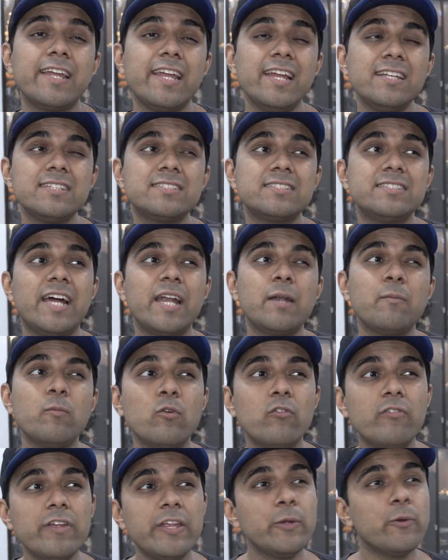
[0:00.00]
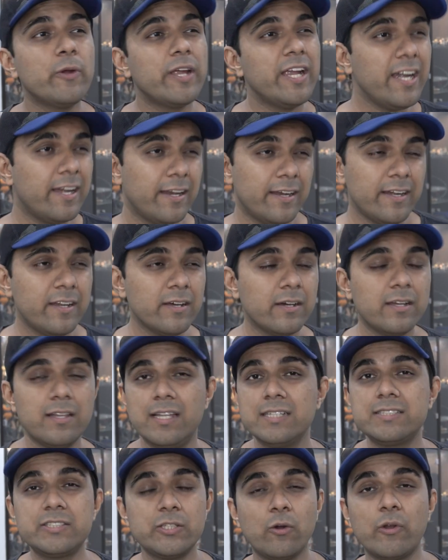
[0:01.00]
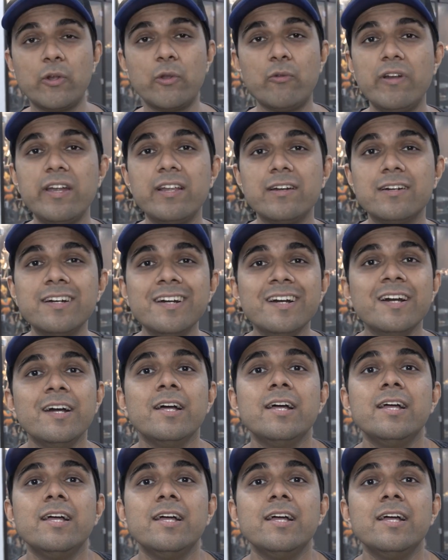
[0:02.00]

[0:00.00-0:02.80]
against that movie you hated, let's say on Twitter,